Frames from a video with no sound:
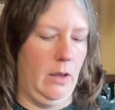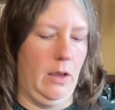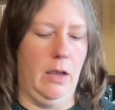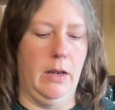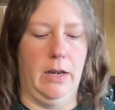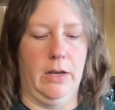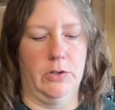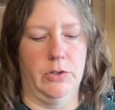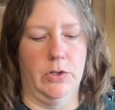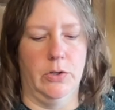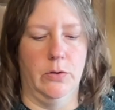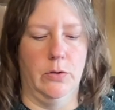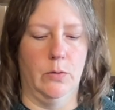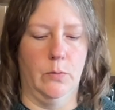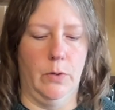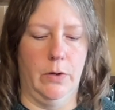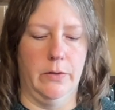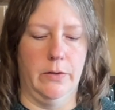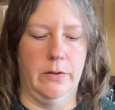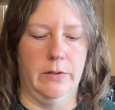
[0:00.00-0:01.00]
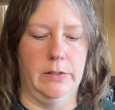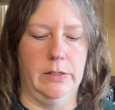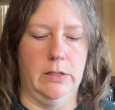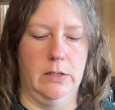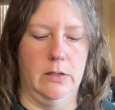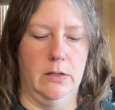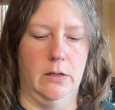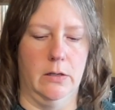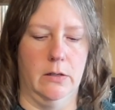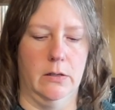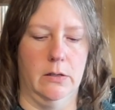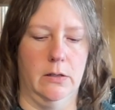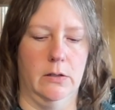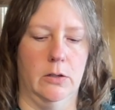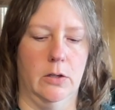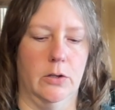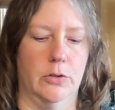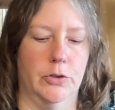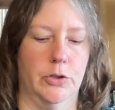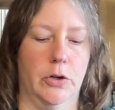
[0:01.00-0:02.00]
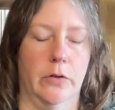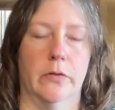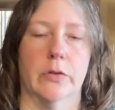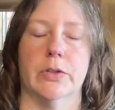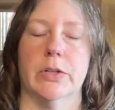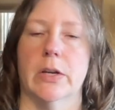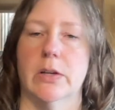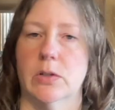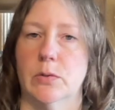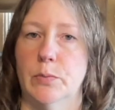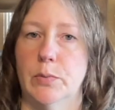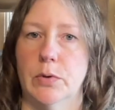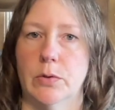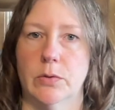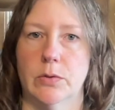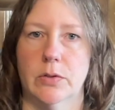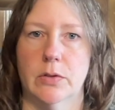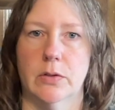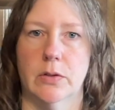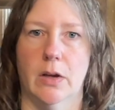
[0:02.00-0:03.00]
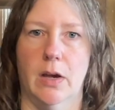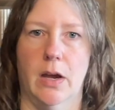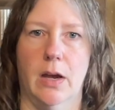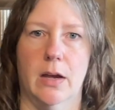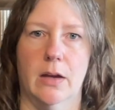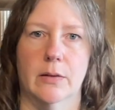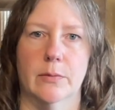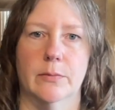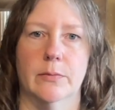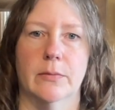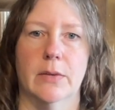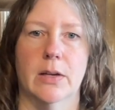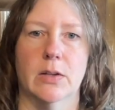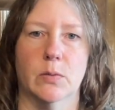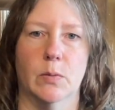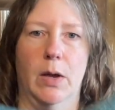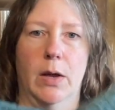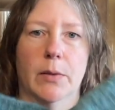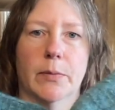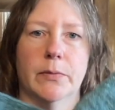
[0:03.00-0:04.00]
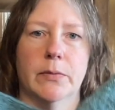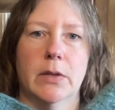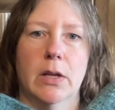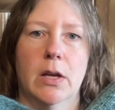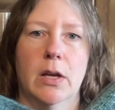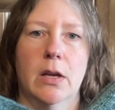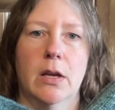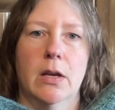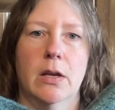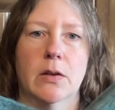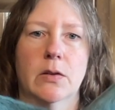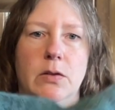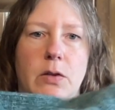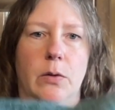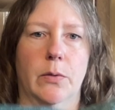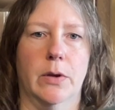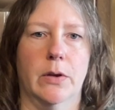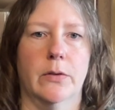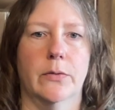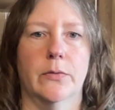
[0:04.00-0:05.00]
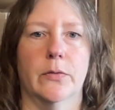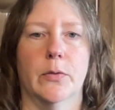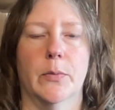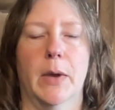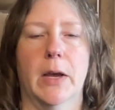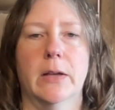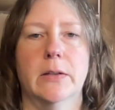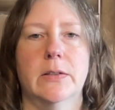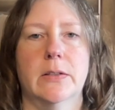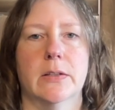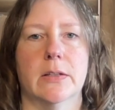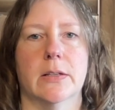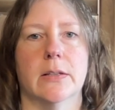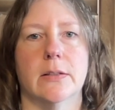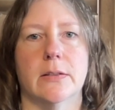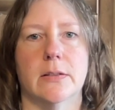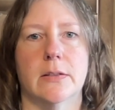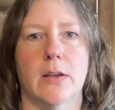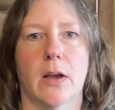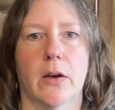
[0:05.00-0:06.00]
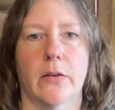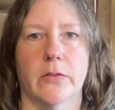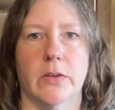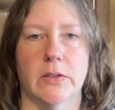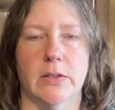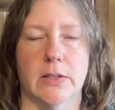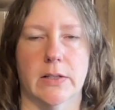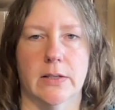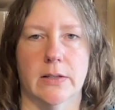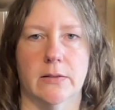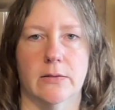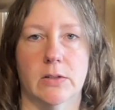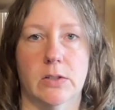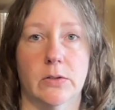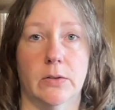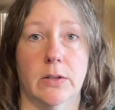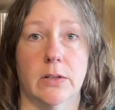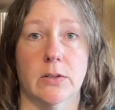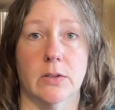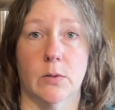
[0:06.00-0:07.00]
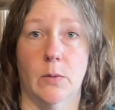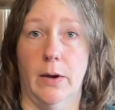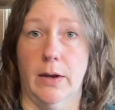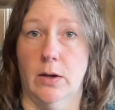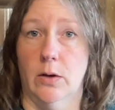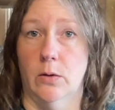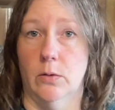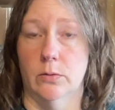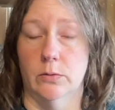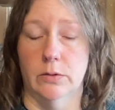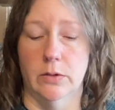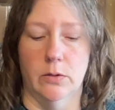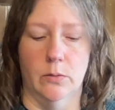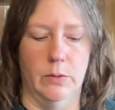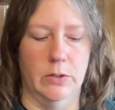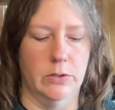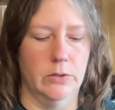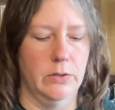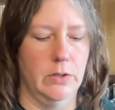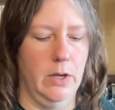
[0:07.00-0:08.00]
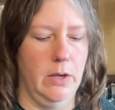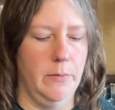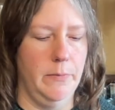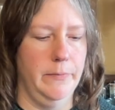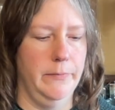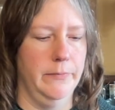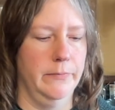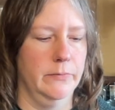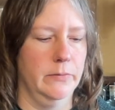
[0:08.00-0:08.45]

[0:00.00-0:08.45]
and actually you can wear these in a, a large oversized boot um, as well. So here in Vermont, it obviously still gets quite cold in the wintertime.